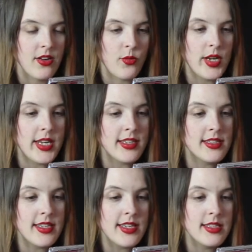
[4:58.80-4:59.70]
When He
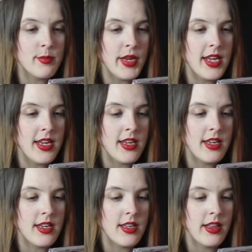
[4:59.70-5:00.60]
Sees
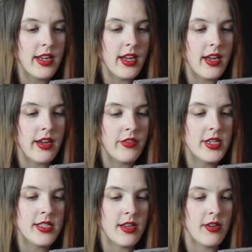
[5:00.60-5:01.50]
Me, like every
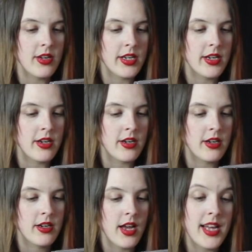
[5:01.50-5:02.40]
song on
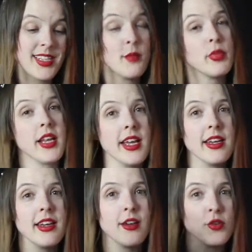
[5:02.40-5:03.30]
here. I Didn't Plan
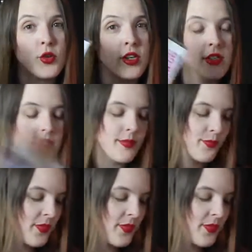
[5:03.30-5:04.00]
It, of course.